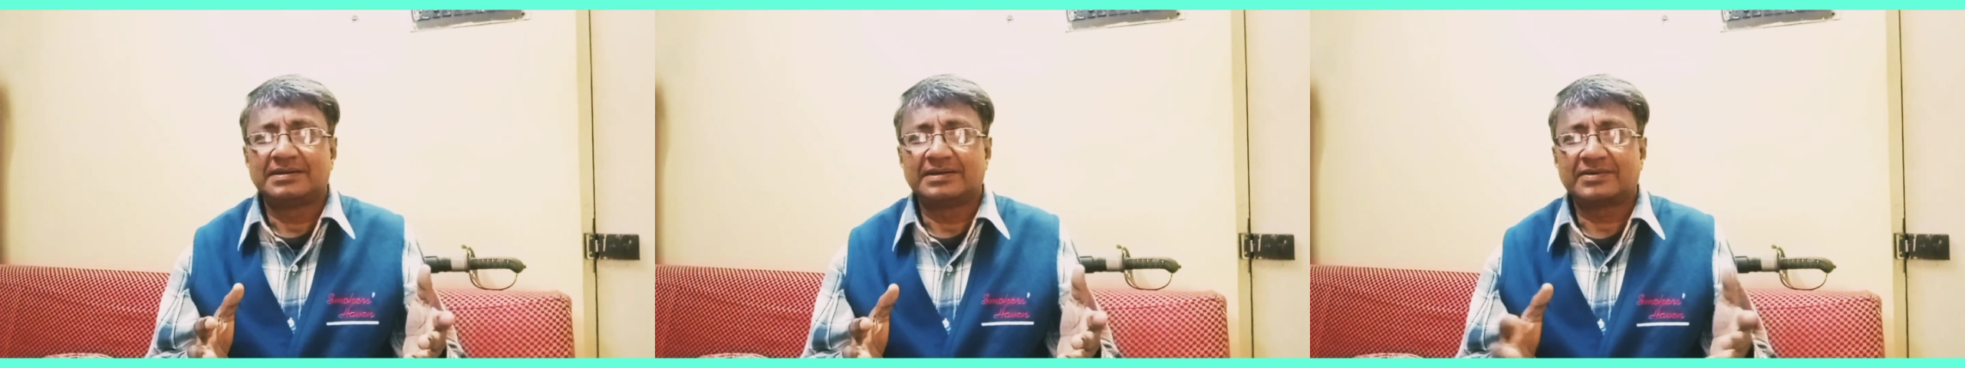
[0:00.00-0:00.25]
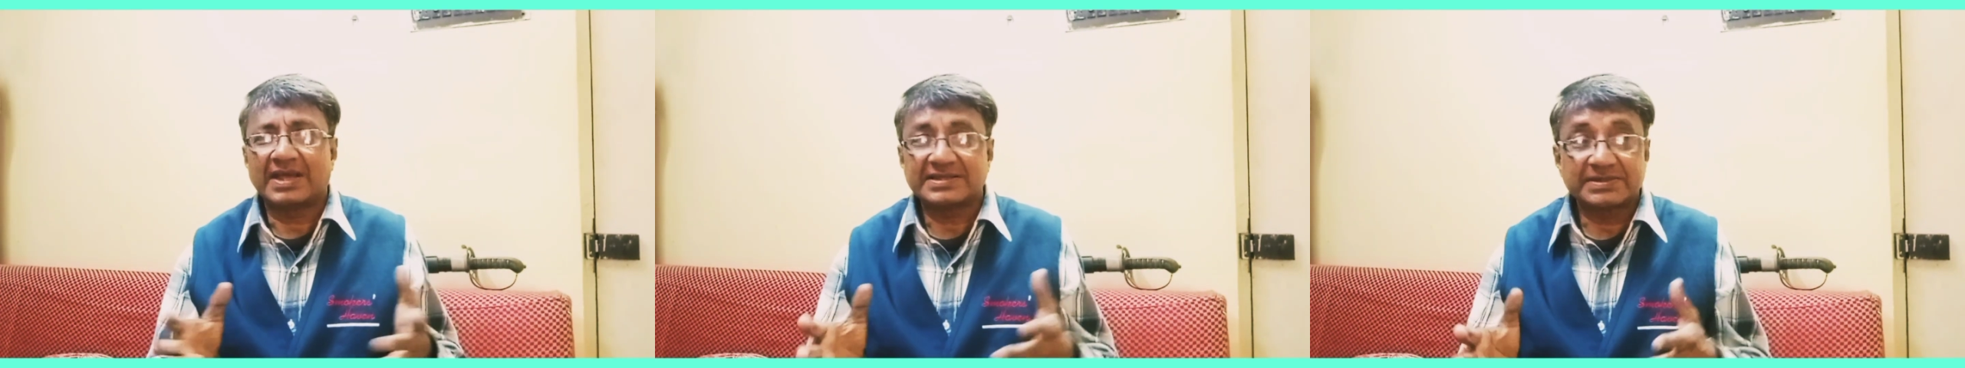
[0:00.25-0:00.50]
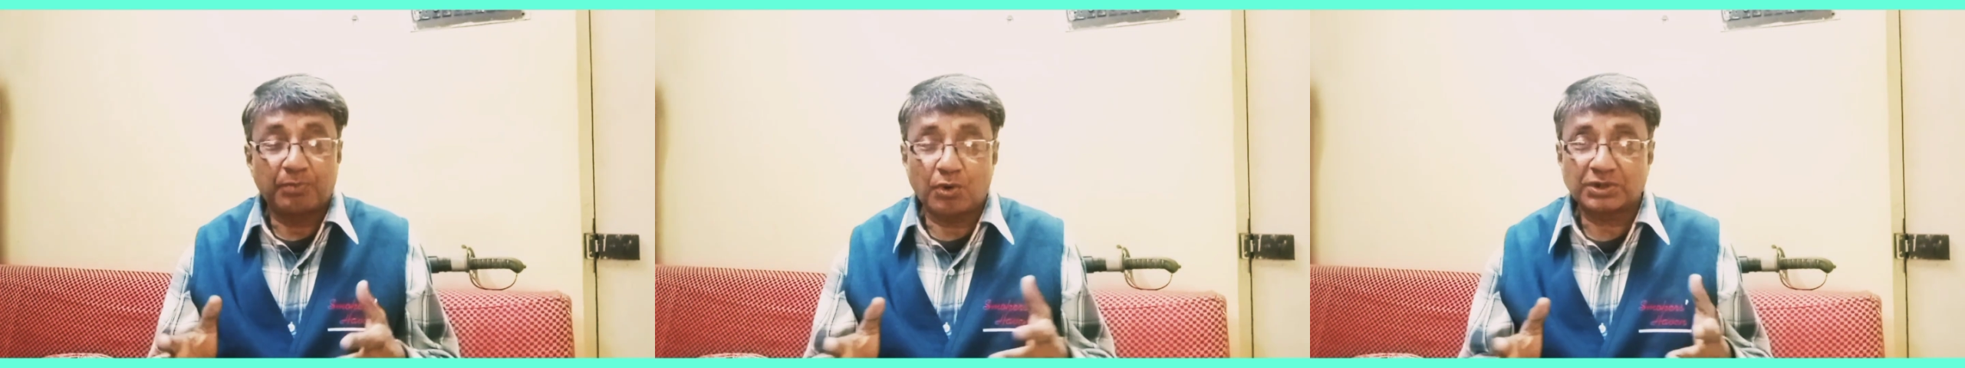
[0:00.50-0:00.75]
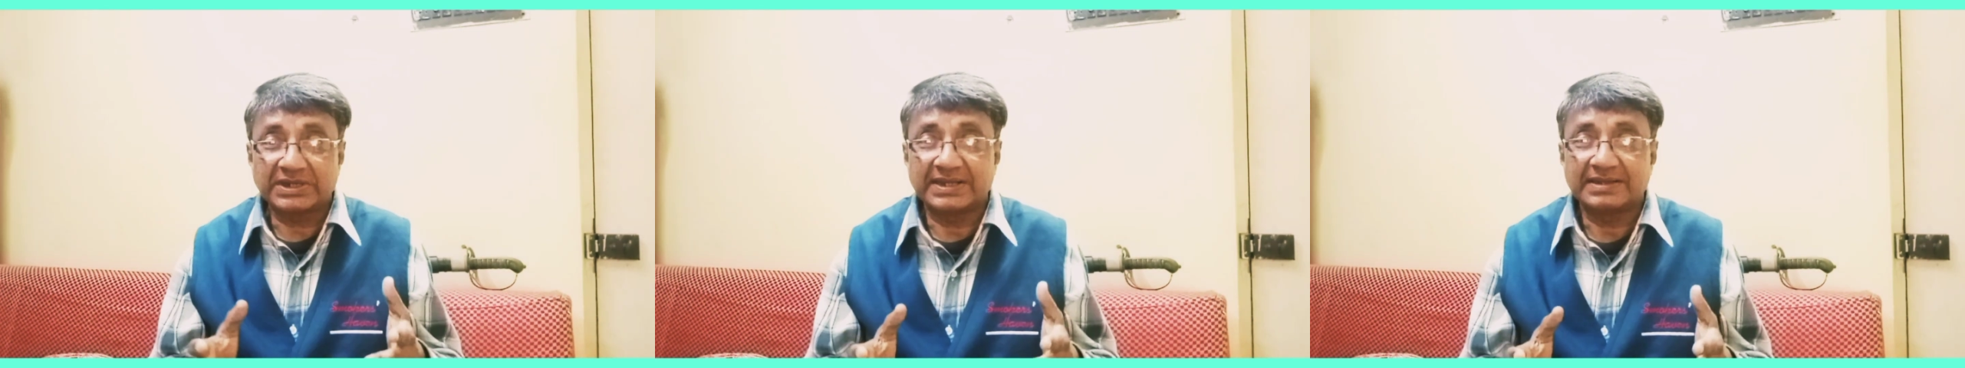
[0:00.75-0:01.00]

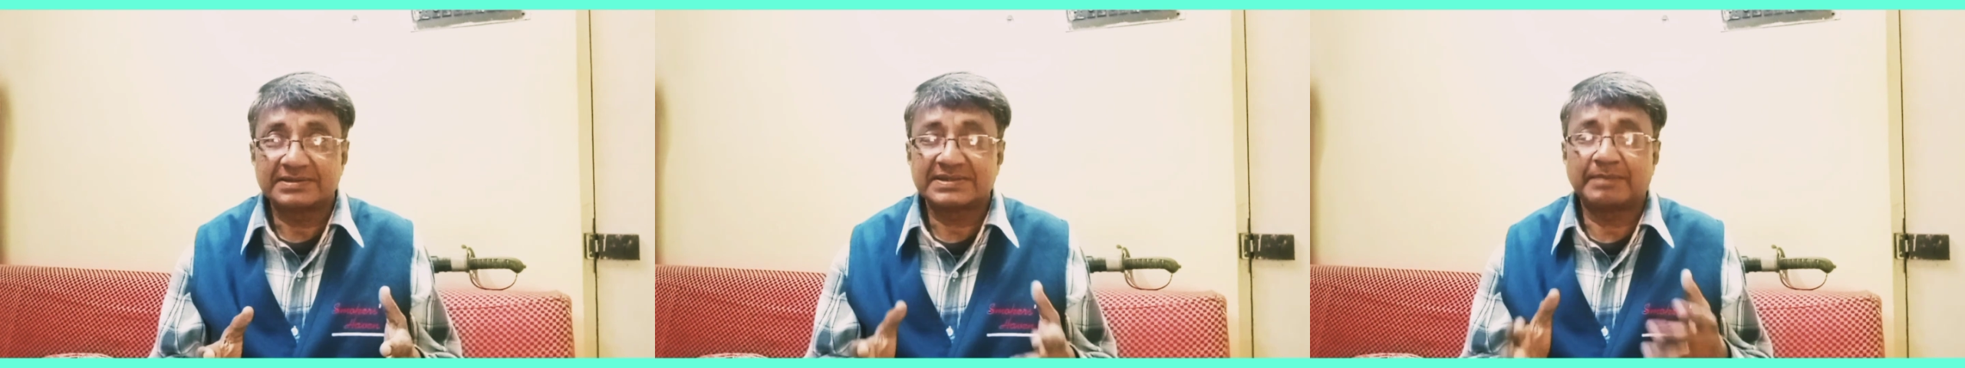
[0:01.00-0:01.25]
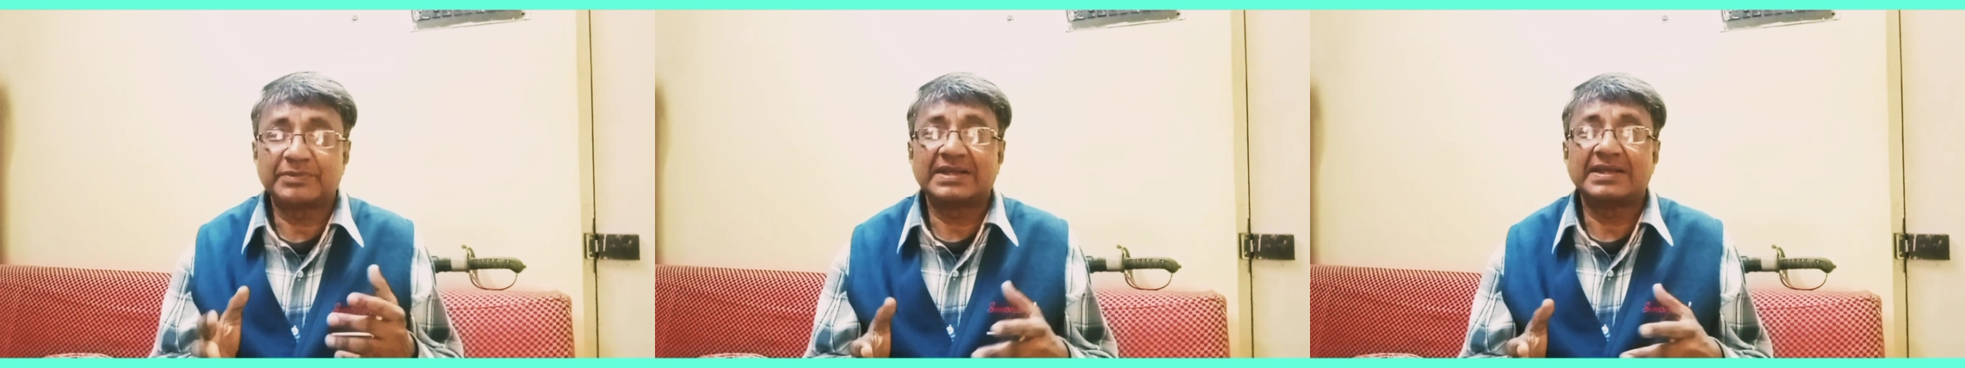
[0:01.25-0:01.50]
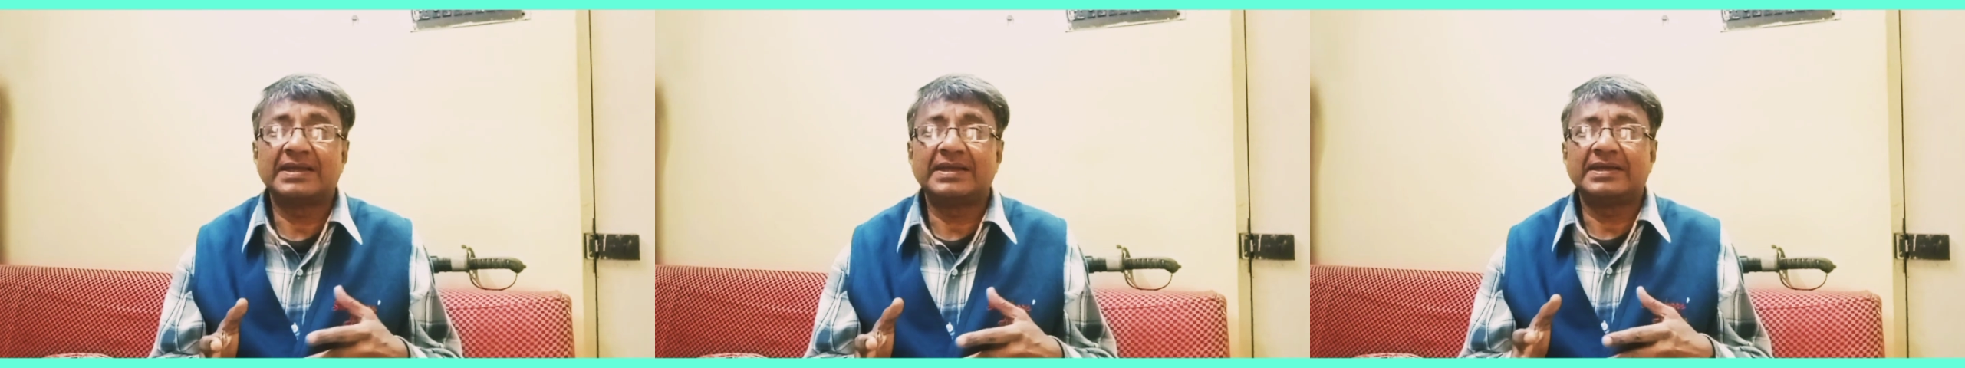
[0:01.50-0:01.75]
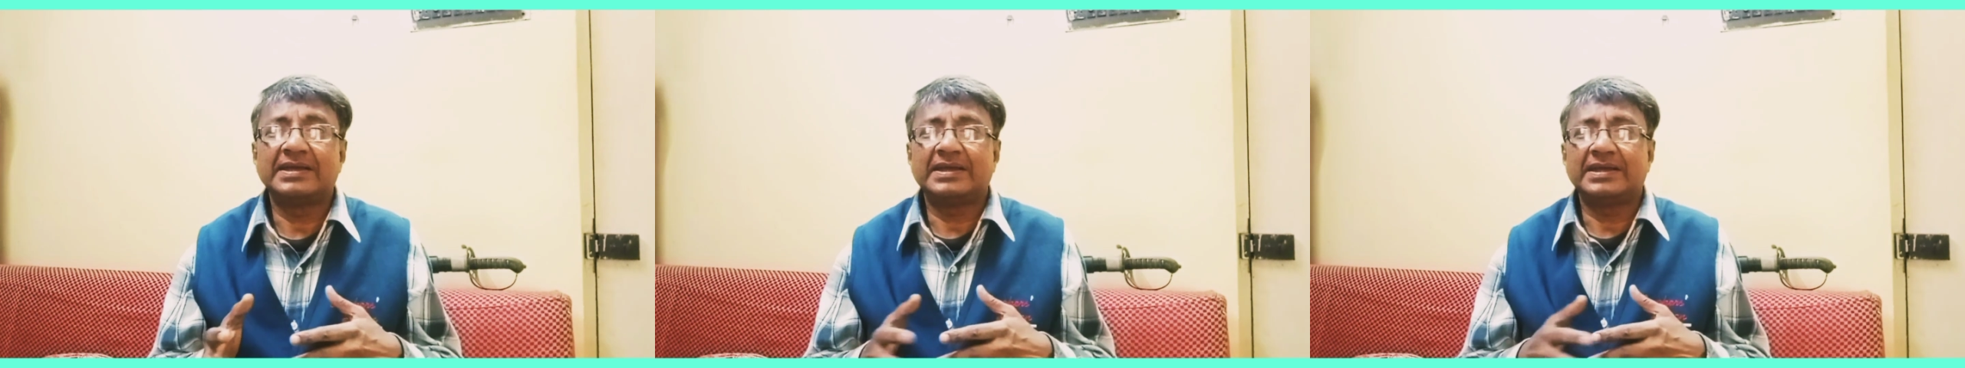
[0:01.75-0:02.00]
transporting something
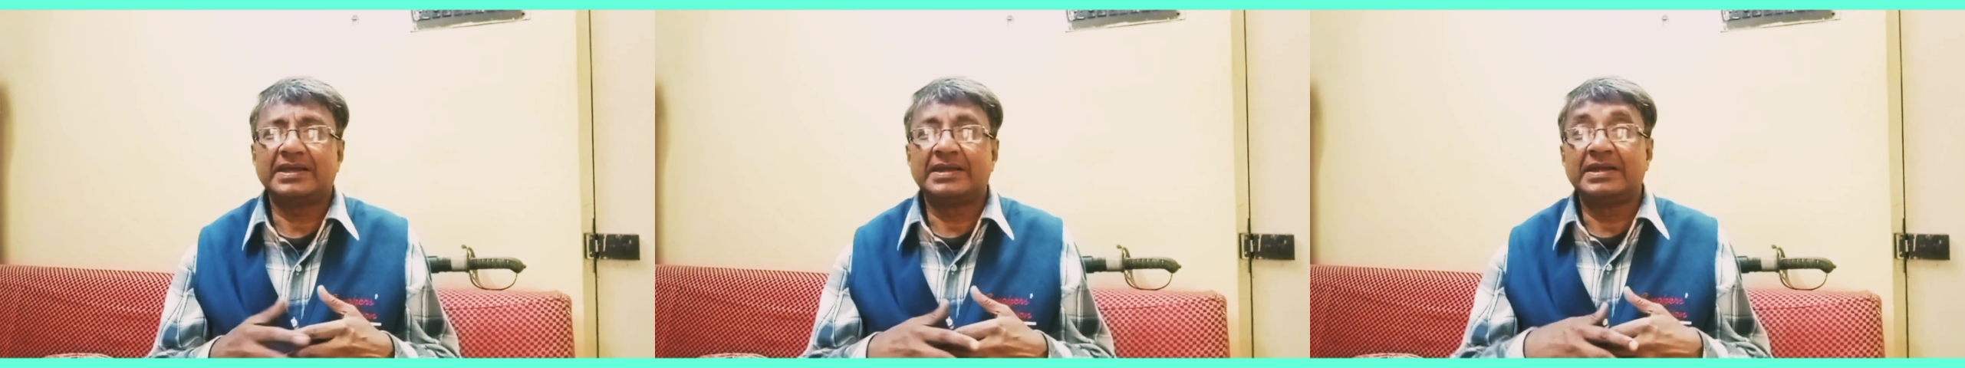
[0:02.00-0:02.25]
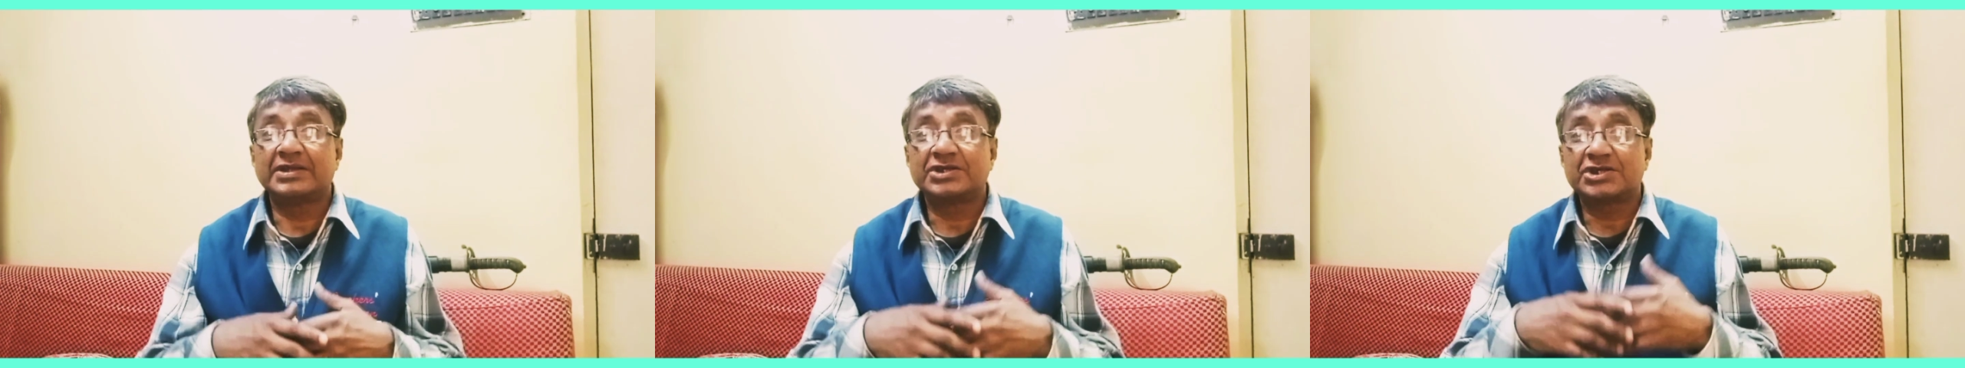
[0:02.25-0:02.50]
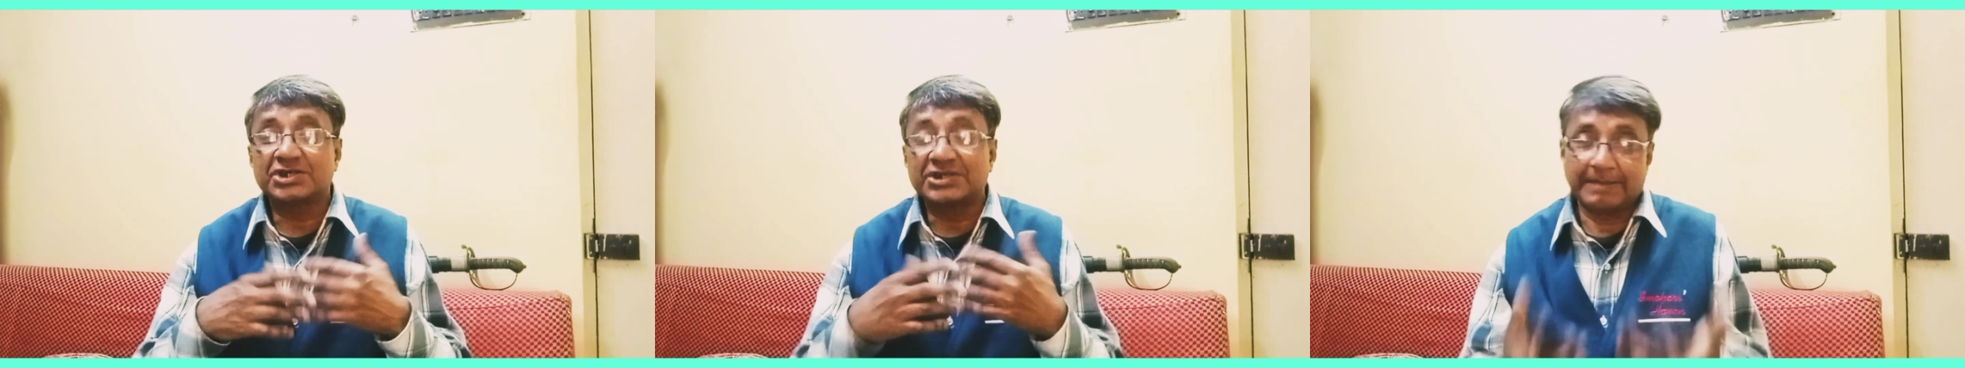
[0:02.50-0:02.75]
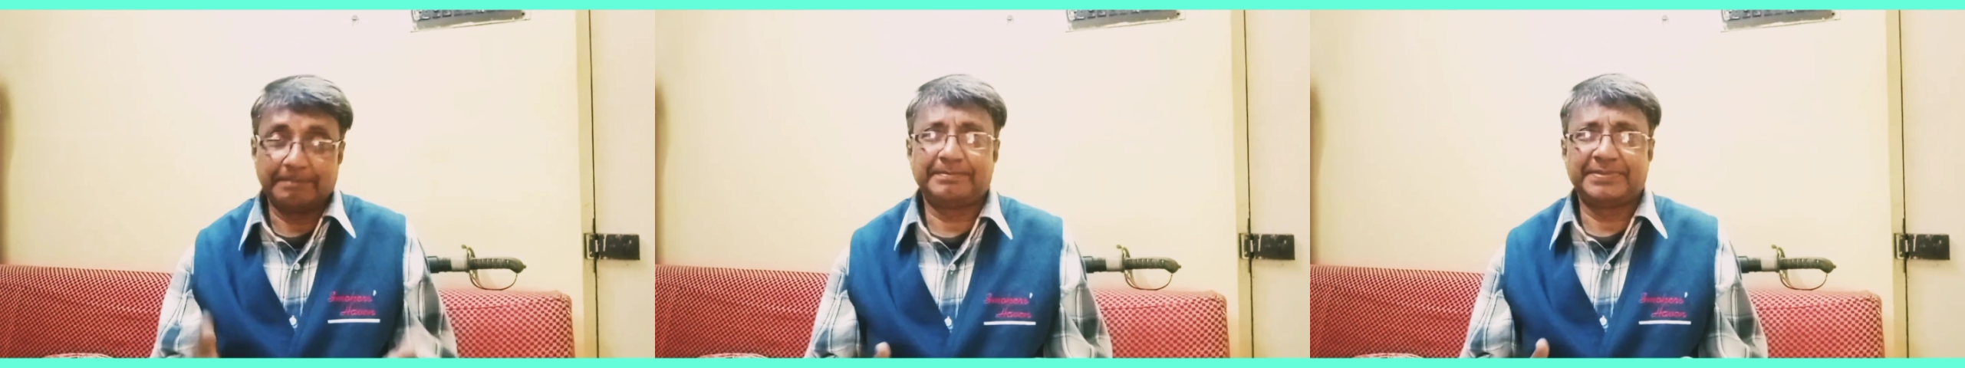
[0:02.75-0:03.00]
in a
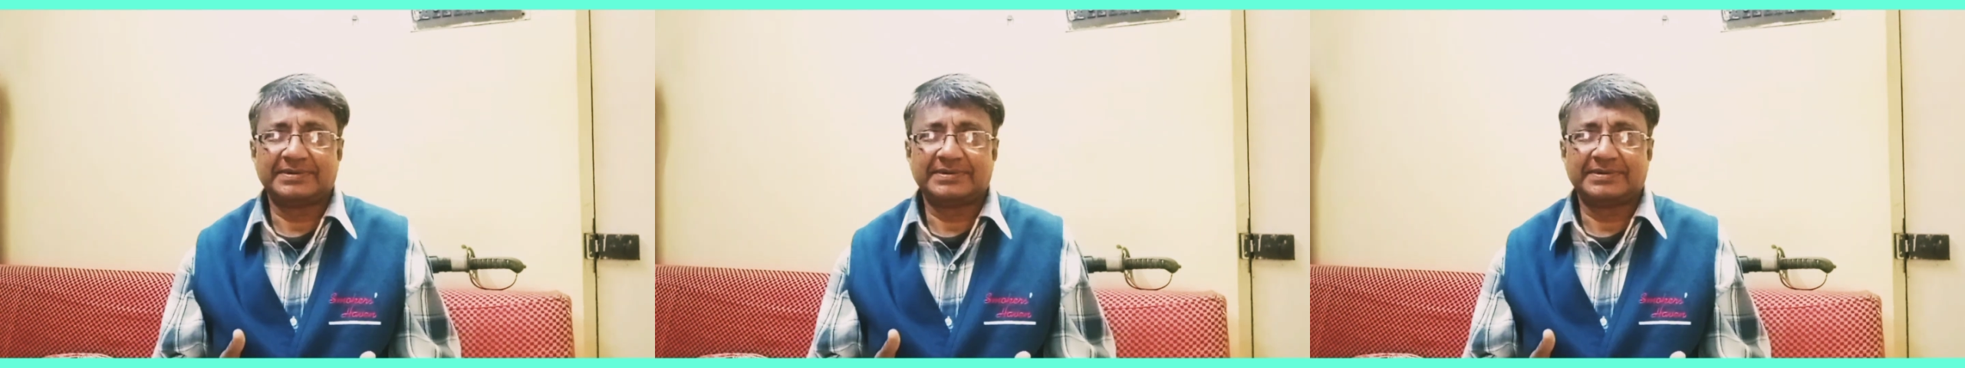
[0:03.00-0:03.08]
ship,